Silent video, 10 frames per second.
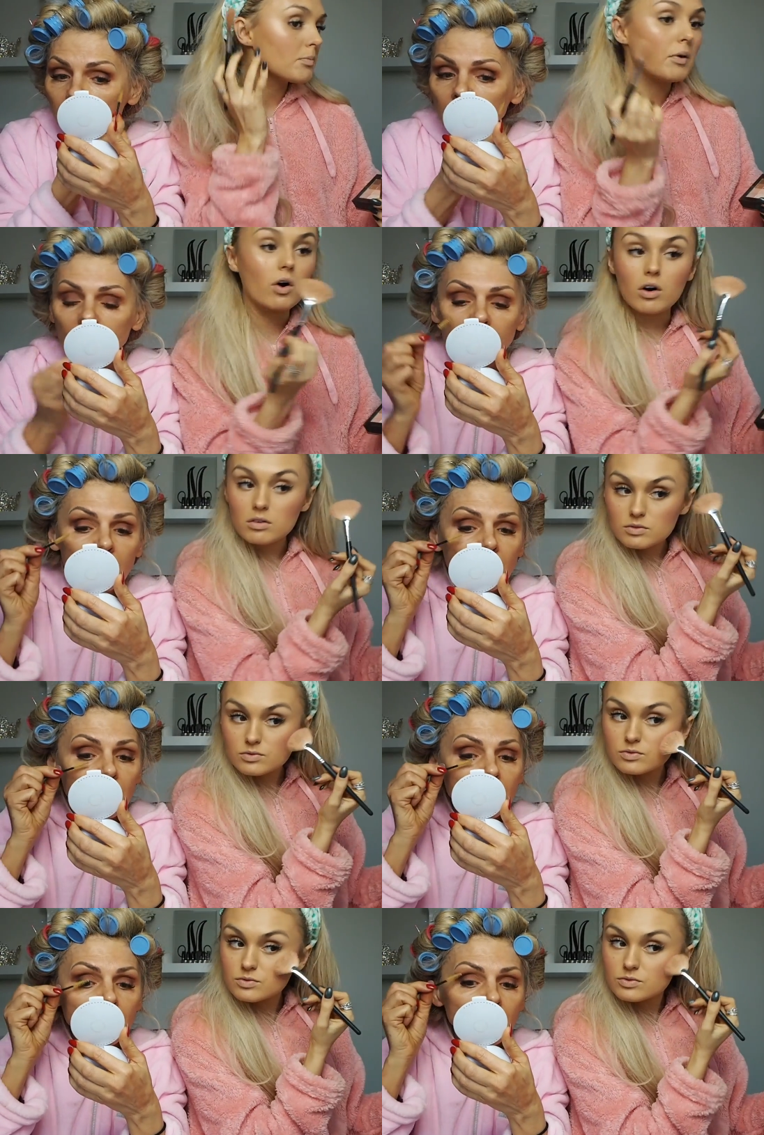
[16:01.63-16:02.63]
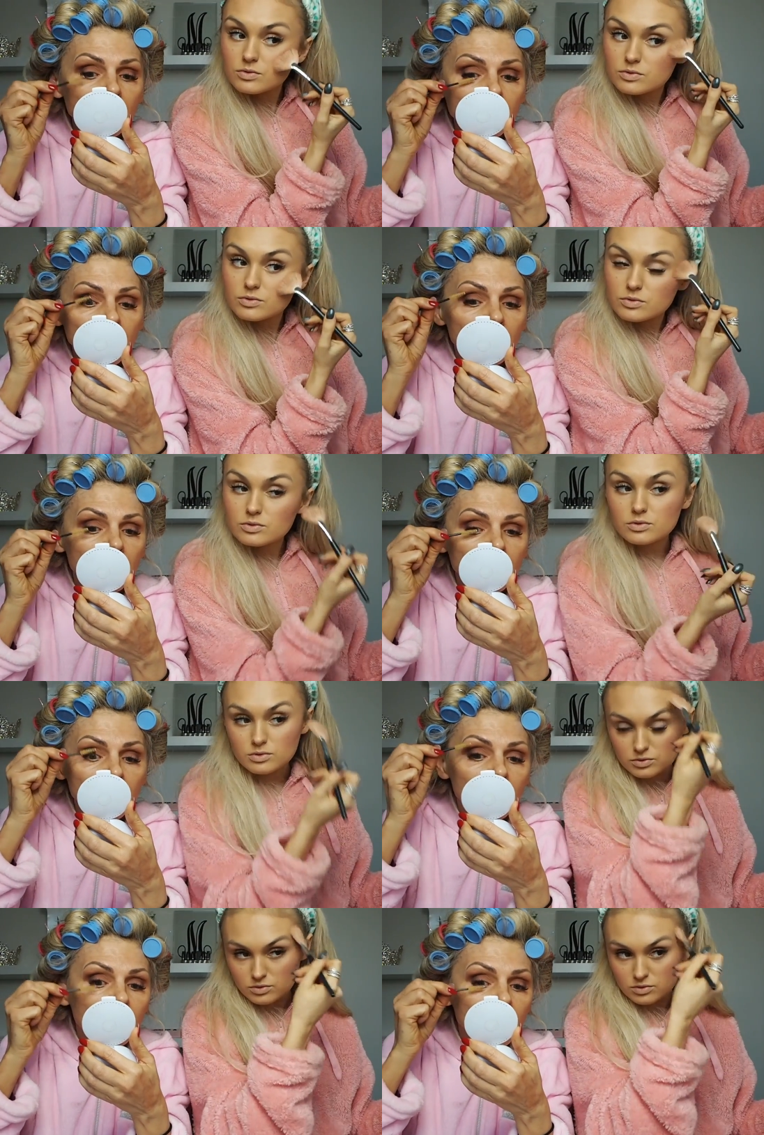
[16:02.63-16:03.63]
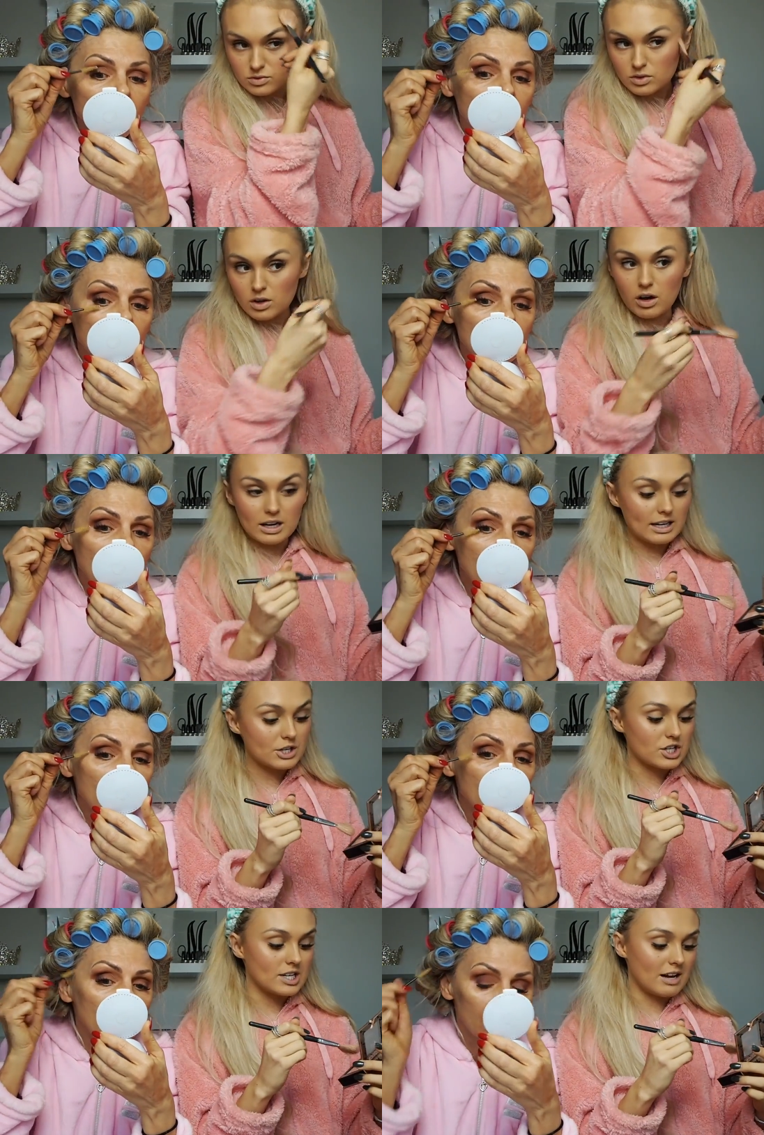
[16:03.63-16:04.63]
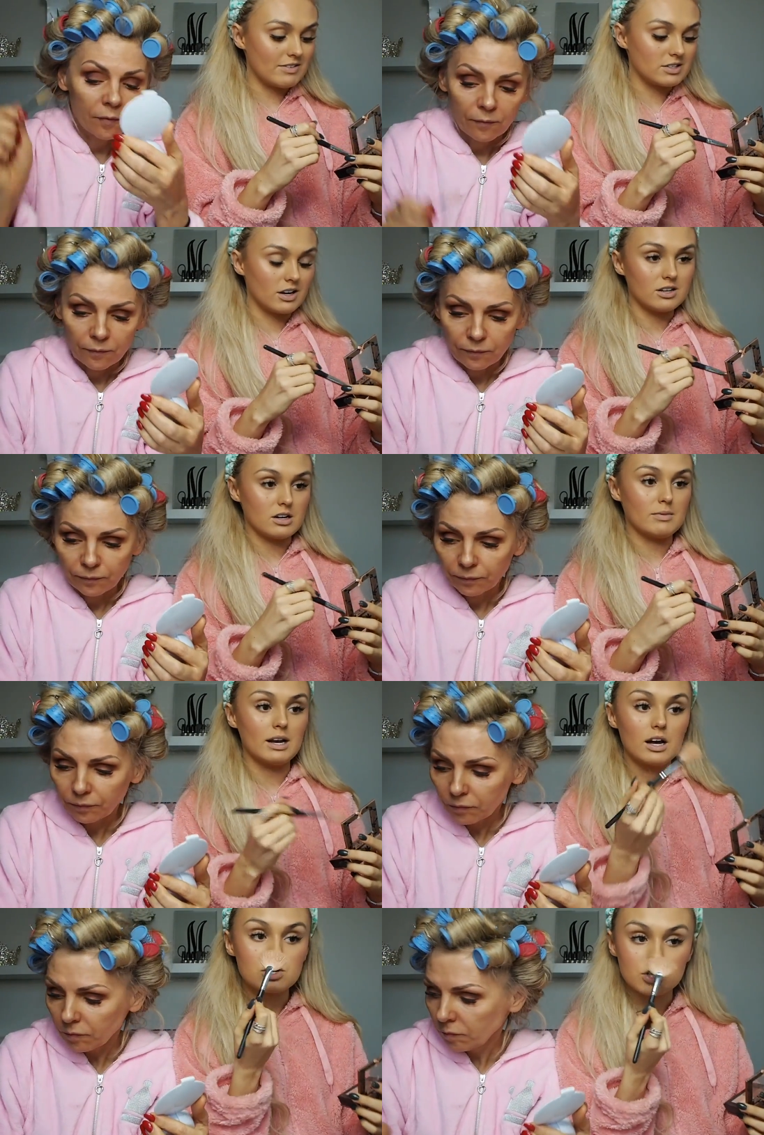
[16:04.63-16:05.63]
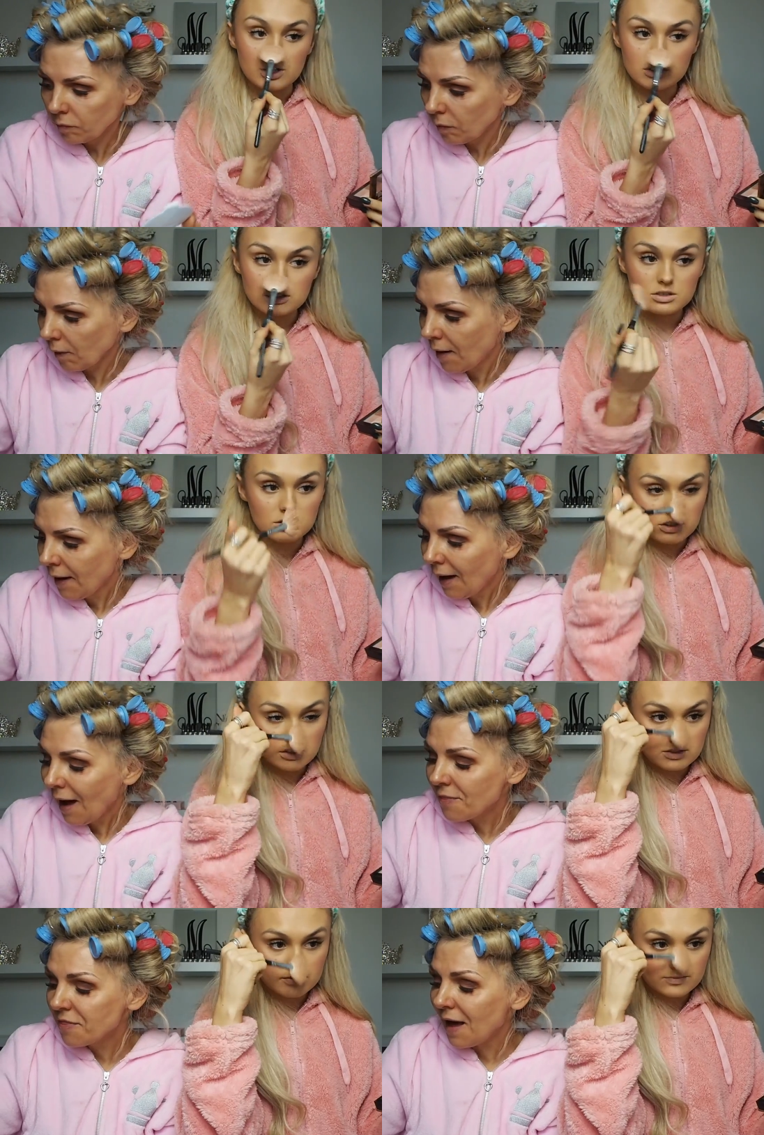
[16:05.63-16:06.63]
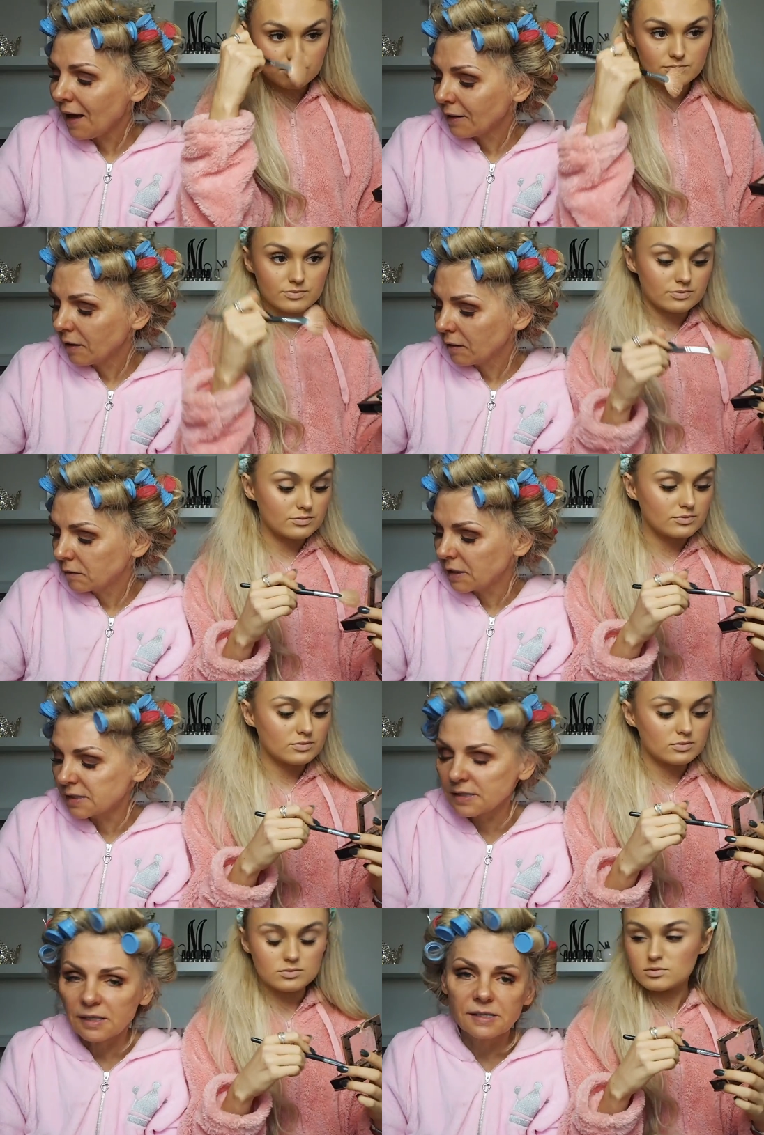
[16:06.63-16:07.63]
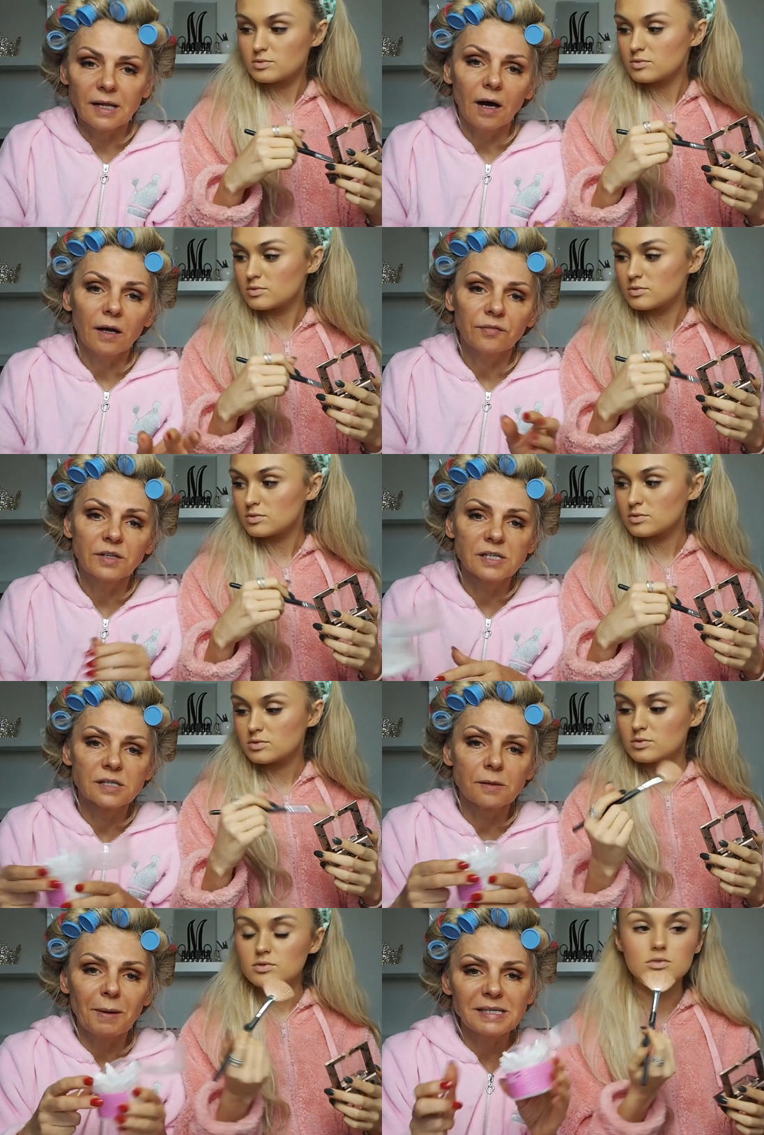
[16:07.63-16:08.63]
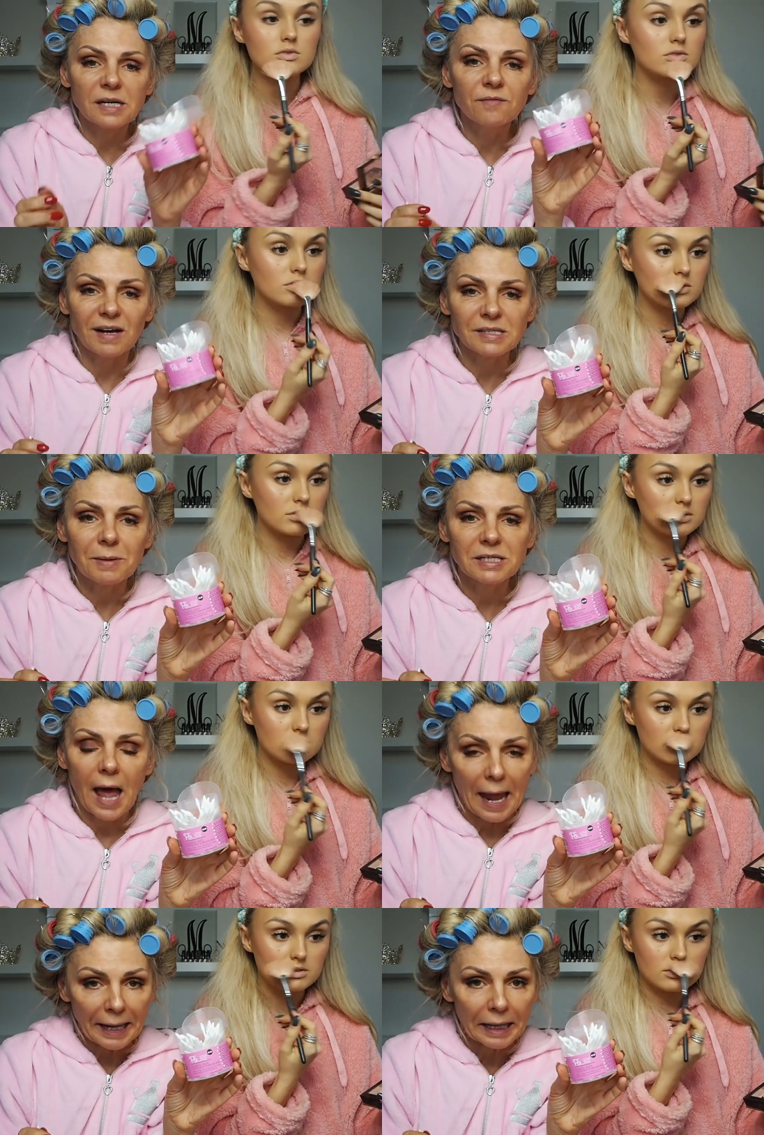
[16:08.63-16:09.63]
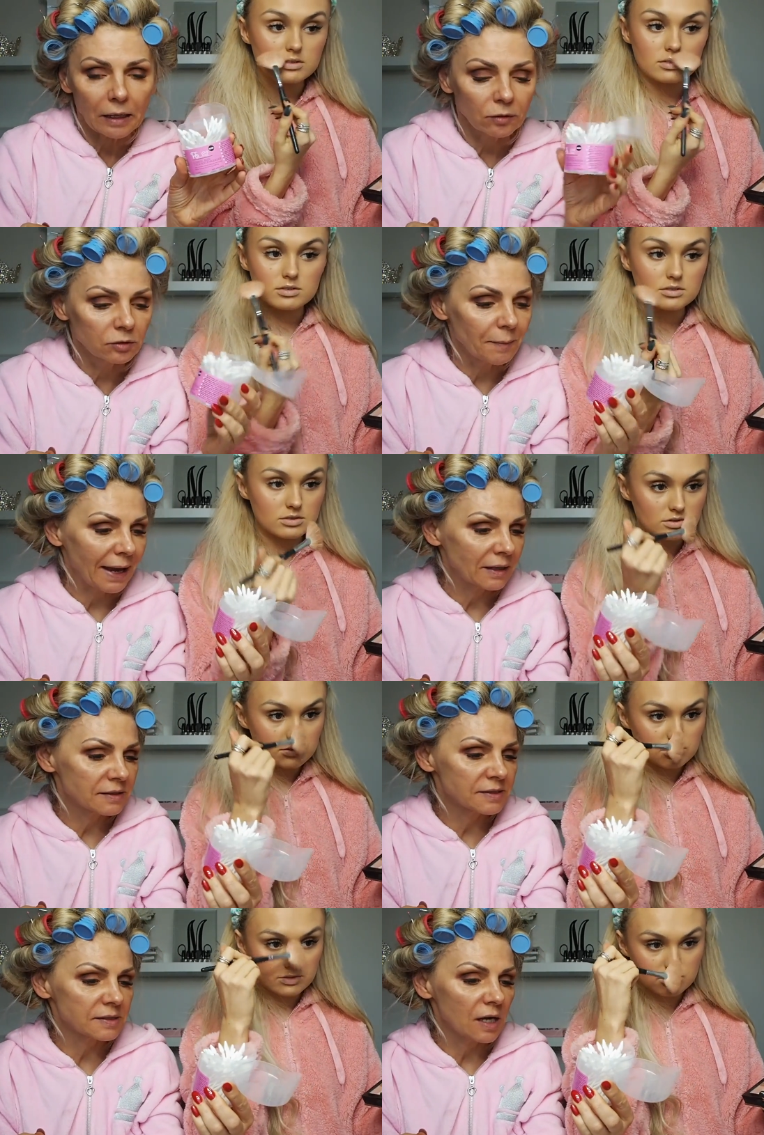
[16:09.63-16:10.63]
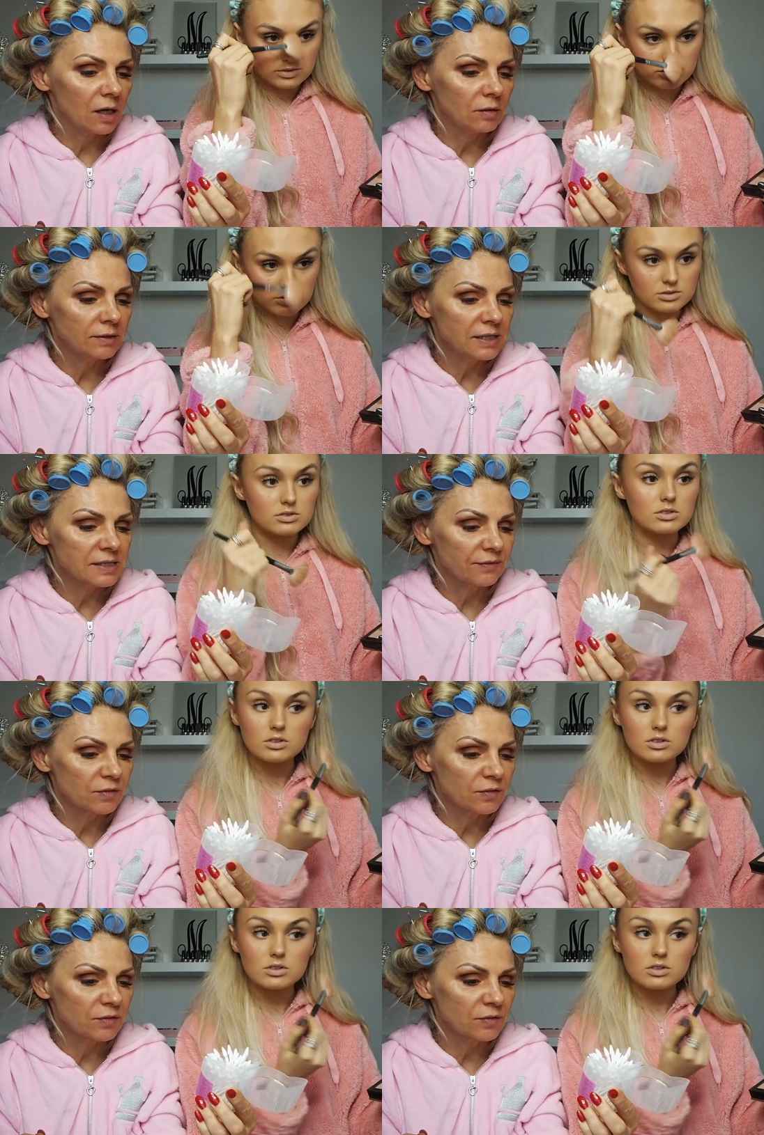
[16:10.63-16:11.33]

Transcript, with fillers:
Speaker 1: again. I literally never tidy up my lashes. And then this is life. This is the best investment that any girl could make. So these are